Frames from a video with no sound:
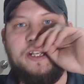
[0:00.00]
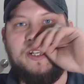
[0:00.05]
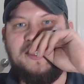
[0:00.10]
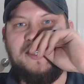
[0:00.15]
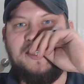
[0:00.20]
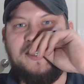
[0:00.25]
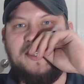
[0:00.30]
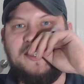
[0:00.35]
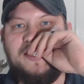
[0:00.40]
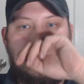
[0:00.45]

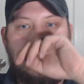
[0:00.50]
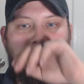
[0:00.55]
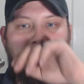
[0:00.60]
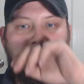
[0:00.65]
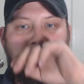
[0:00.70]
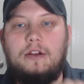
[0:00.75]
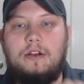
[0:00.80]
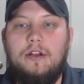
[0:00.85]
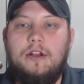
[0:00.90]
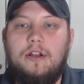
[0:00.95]
circuit,
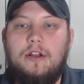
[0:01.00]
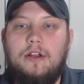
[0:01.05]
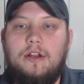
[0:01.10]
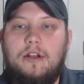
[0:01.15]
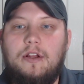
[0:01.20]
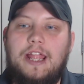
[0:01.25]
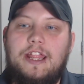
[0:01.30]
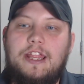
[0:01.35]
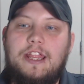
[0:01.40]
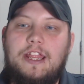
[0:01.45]

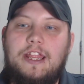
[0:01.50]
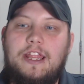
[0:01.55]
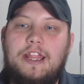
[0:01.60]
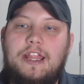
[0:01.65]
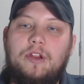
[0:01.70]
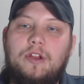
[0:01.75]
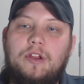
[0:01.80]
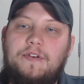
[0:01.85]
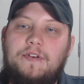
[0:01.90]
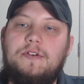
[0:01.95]
and then
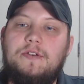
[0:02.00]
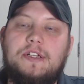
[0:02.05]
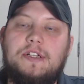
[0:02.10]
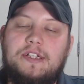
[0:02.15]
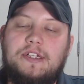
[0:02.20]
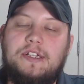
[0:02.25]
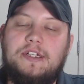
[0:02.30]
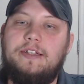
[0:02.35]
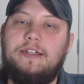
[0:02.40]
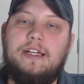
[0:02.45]
pulling fuses
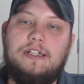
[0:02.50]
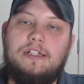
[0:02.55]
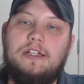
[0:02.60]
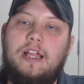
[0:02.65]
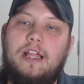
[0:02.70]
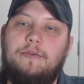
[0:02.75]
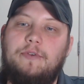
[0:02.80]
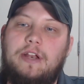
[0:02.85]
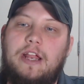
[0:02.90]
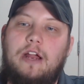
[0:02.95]
till test
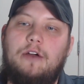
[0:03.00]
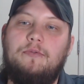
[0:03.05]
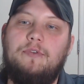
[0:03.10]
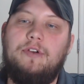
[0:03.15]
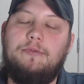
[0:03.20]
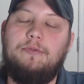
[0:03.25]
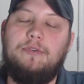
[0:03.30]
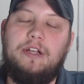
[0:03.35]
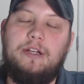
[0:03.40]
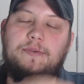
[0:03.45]
light went out.
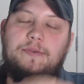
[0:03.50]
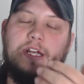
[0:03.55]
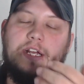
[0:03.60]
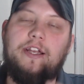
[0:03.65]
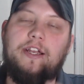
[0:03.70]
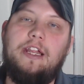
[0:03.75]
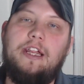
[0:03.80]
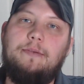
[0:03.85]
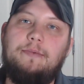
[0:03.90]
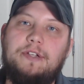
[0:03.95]
What he was
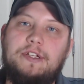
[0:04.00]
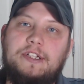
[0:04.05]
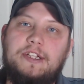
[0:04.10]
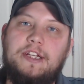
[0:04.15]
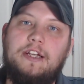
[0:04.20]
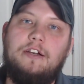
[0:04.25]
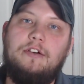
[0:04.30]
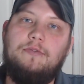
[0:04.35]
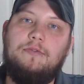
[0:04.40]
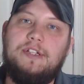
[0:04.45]
unable to
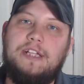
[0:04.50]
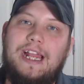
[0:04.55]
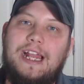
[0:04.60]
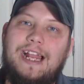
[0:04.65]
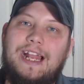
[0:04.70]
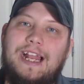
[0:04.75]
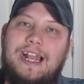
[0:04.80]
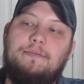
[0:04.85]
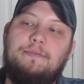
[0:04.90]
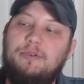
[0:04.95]
tell was
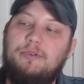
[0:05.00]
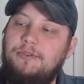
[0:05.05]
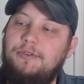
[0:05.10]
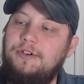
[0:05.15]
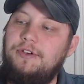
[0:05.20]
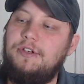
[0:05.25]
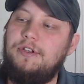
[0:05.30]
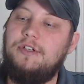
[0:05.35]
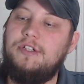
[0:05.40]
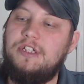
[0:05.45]
as he
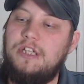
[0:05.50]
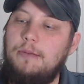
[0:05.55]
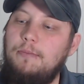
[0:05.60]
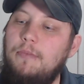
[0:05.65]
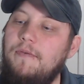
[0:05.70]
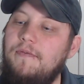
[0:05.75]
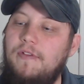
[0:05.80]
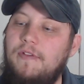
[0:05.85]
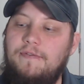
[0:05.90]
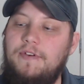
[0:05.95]
pulled some
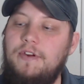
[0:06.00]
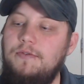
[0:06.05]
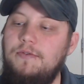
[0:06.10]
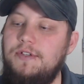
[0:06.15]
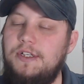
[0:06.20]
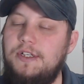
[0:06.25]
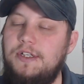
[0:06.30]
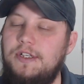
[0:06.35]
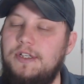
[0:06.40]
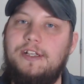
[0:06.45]
of the
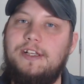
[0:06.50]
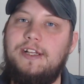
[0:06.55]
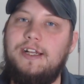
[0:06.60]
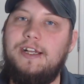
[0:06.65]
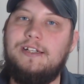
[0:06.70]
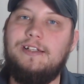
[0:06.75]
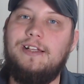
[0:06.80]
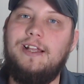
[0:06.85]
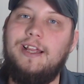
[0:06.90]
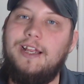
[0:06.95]
fuses, the
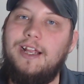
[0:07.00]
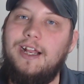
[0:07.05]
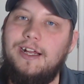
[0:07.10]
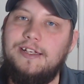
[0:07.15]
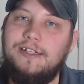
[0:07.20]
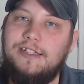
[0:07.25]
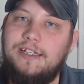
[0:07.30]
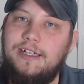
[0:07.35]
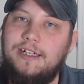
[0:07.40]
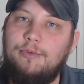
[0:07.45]
test light
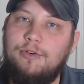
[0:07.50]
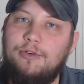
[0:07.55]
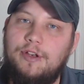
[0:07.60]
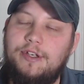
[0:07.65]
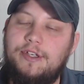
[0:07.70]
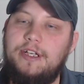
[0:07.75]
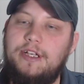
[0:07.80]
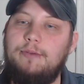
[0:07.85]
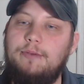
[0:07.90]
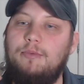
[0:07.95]
got dimmer
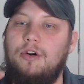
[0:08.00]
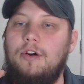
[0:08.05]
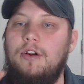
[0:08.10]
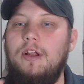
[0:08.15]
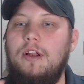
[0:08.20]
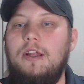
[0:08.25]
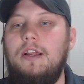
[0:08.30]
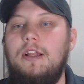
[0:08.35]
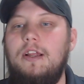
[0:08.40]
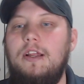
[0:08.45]
and dimmer.
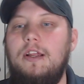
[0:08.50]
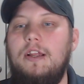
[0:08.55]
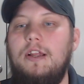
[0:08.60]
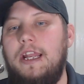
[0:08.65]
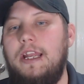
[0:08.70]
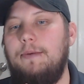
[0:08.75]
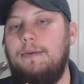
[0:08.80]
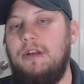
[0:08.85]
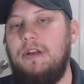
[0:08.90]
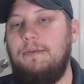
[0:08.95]

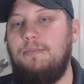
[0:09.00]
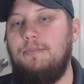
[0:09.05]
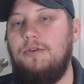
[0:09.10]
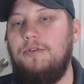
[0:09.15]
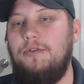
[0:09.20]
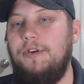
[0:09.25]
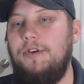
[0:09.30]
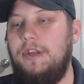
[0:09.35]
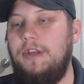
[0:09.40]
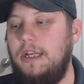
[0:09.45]
And then when he
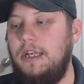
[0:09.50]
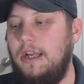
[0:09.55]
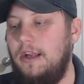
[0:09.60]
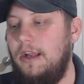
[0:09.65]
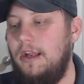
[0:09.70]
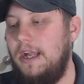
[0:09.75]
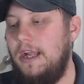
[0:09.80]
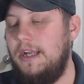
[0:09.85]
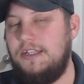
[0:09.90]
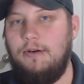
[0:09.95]
pulled the
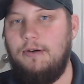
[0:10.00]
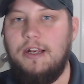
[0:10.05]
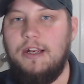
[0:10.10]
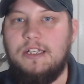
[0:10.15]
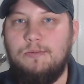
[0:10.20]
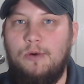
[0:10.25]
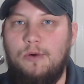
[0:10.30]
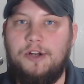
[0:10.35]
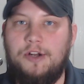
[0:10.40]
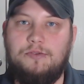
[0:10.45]

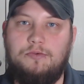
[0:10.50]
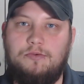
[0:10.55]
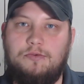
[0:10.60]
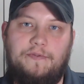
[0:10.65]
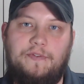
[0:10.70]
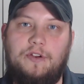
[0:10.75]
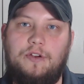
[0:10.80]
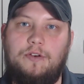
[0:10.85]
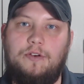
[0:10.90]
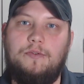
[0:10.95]
SRS module
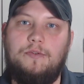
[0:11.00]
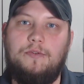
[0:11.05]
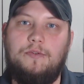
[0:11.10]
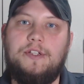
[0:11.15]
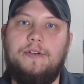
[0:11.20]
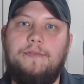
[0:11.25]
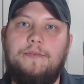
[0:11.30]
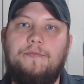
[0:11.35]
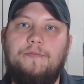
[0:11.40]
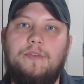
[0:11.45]

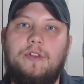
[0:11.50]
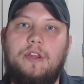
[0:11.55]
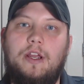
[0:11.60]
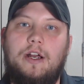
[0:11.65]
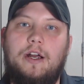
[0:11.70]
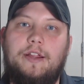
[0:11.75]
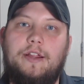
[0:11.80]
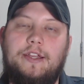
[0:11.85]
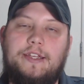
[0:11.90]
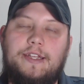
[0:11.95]
fuse,
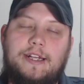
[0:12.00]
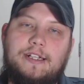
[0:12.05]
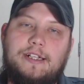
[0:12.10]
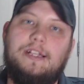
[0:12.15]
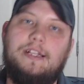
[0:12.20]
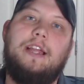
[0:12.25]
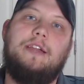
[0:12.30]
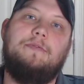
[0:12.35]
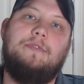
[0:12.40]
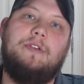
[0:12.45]
the
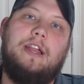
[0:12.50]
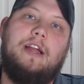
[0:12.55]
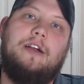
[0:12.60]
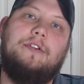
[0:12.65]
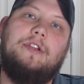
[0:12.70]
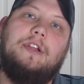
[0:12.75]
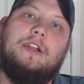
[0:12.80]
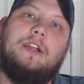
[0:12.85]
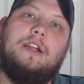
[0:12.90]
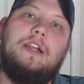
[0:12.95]
test light went
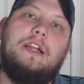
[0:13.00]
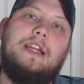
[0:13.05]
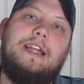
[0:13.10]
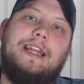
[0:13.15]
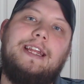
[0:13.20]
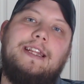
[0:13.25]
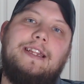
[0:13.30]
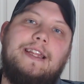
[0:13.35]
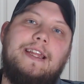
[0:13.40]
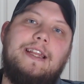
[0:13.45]
out.
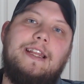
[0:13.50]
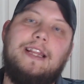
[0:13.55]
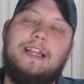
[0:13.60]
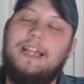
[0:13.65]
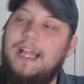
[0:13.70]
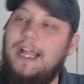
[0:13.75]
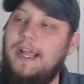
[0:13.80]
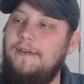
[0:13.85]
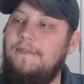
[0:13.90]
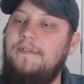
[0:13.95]
He had then
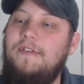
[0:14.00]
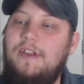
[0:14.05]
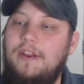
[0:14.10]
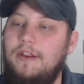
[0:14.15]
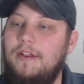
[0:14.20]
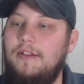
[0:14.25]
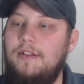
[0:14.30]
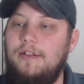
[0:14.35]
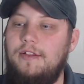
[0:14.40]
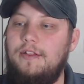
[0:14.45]
left
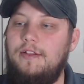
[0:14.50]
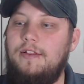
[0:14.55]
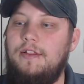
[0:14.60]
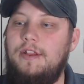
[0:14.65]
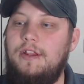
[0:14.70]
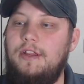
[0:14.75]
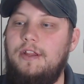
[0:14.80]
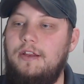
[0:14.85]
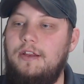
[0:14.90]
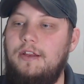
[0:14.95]

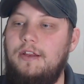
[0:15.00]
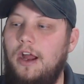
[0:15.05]
the